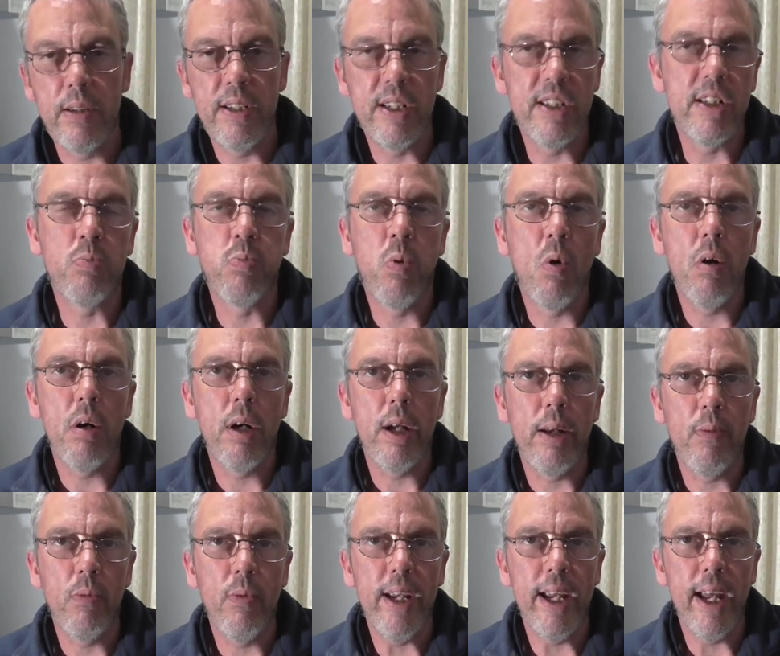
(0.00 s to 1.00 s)
This is
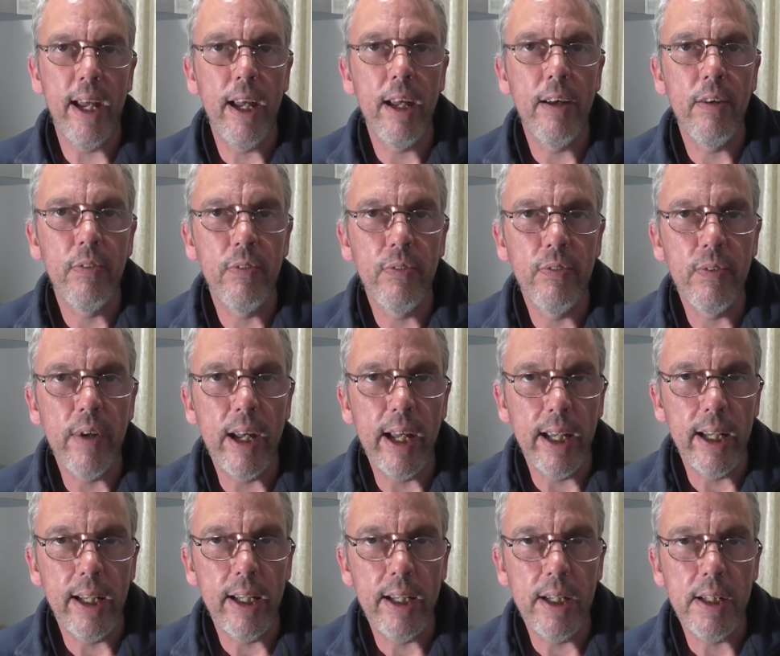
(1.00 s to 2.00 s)
why we have
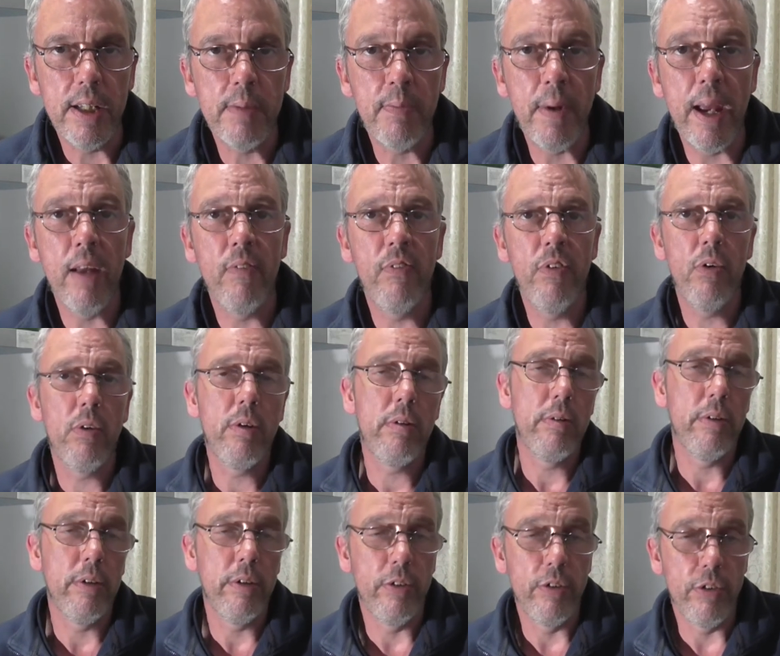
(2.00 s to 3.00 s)
a spam
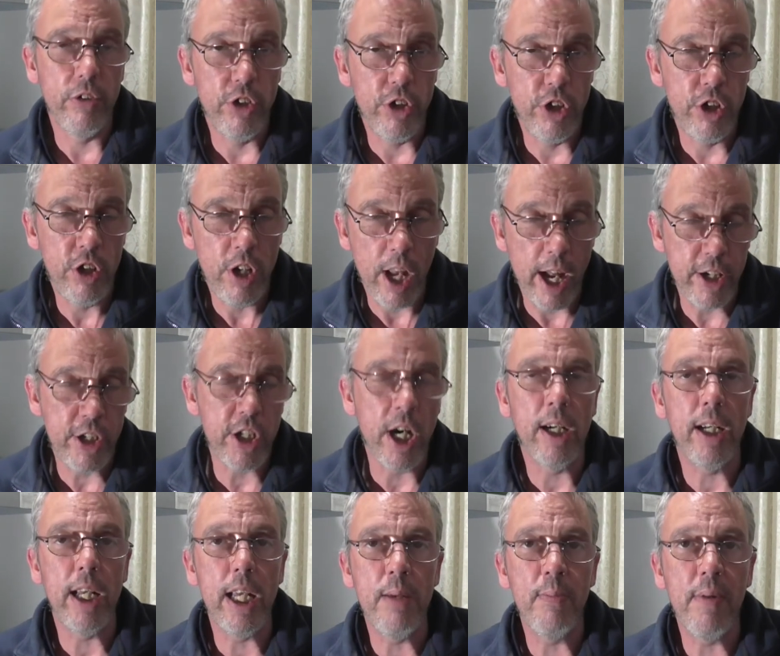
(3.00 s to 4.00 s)
filter and a
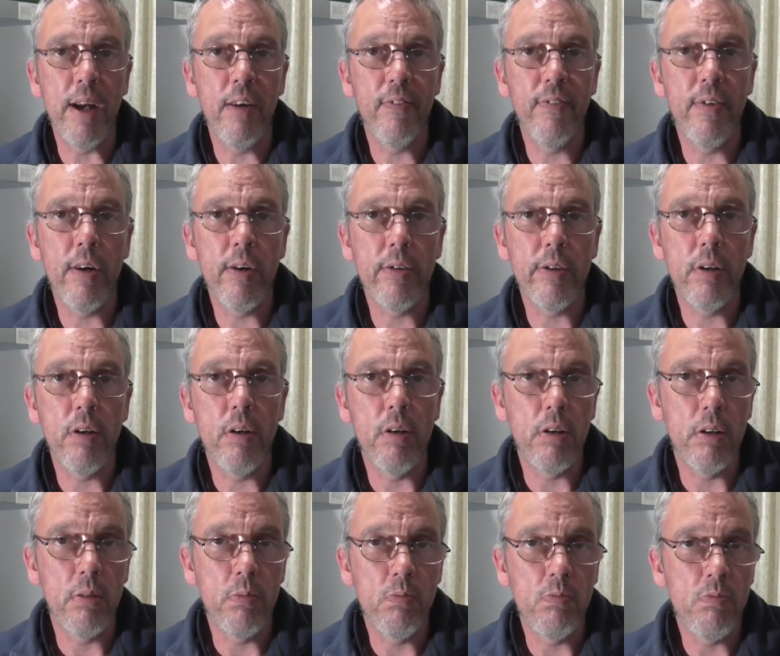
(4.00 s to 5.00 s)
junk email folder
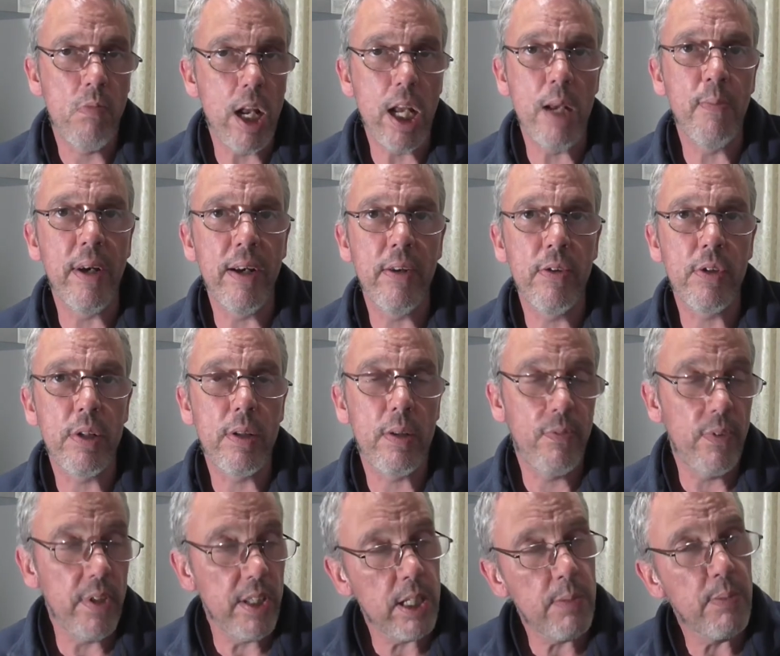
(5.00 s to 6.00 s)
on emails,
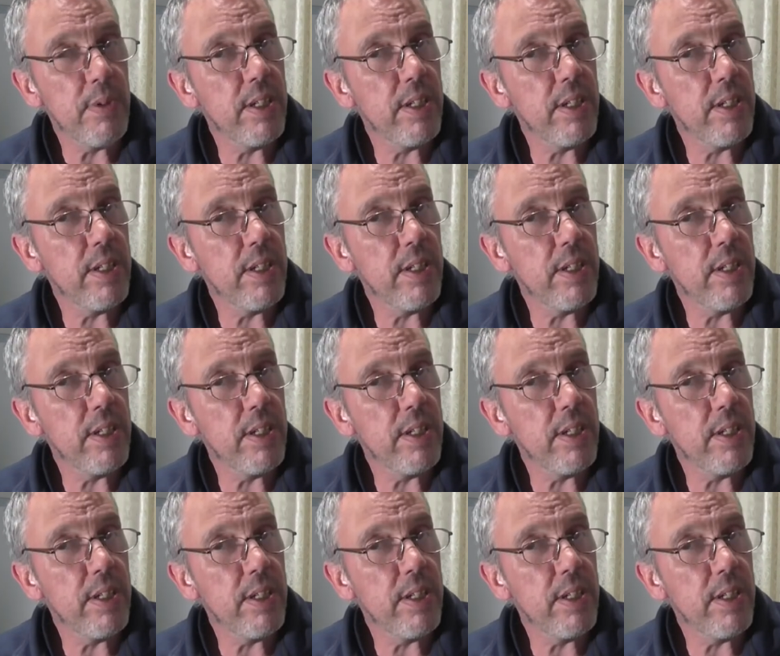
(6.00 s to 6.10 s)
for this